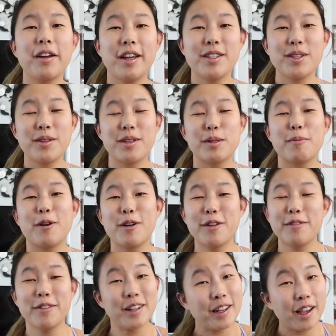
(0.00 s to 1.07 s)
Okay, so this part
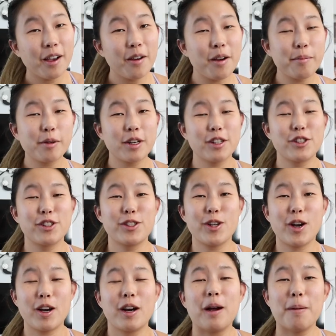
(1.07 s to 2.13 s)
of the video, I'm gonna just
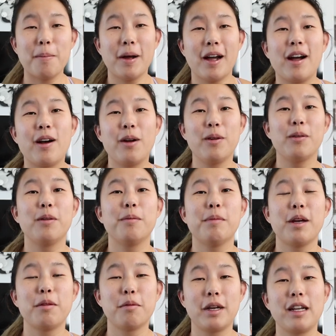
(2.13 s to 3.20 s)
talk about
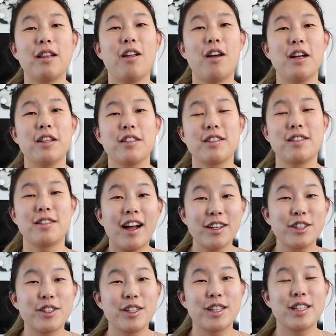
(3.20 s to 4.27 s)
my weight loss. I
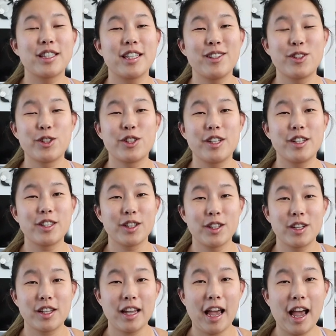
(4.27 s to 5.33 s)
just think it's interesting to
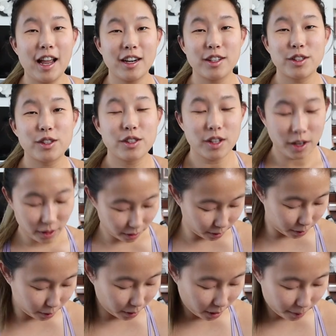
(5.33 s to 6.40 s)
look at,
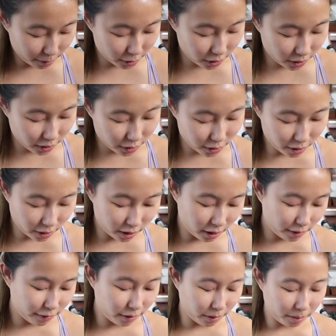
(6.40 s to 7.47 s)
so I'm just gonna start
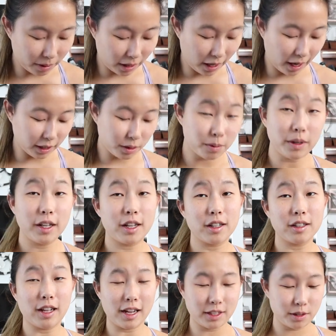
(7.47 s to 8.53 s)
off from last week.
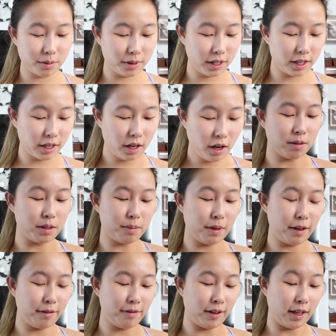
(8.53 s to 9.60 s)
Last week was
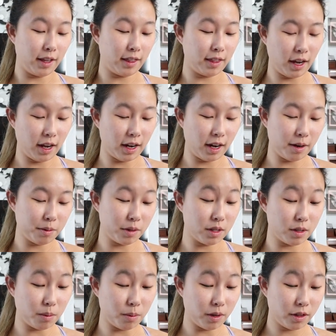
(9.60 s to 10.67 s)
May 5th, and I
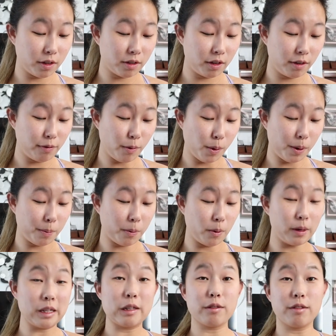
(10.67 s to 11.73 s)
was
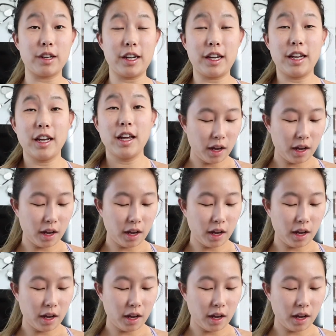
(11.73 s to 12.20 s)
134.3.